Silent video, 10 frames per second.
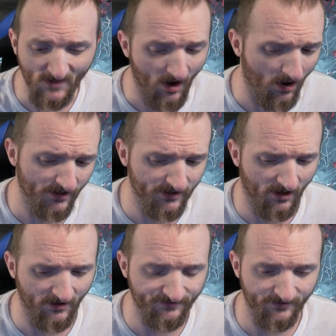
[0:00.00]
on and
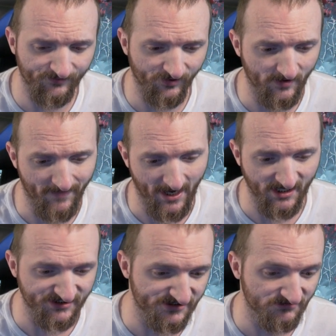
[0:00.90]
off for the
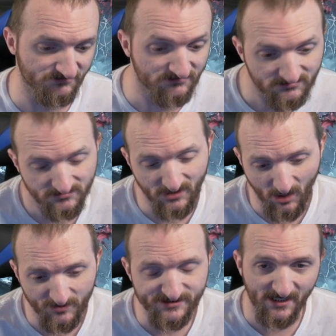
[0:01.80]
past, I
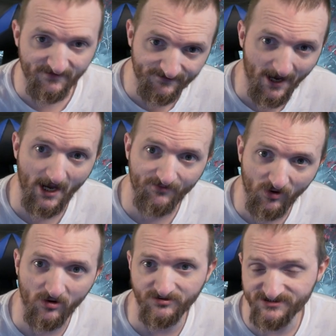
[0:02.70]
would say 5
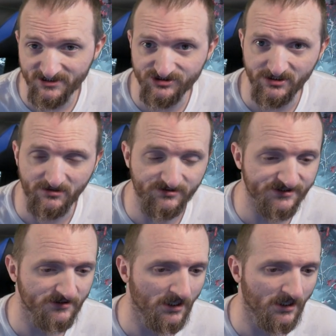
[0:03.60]
or 6 years.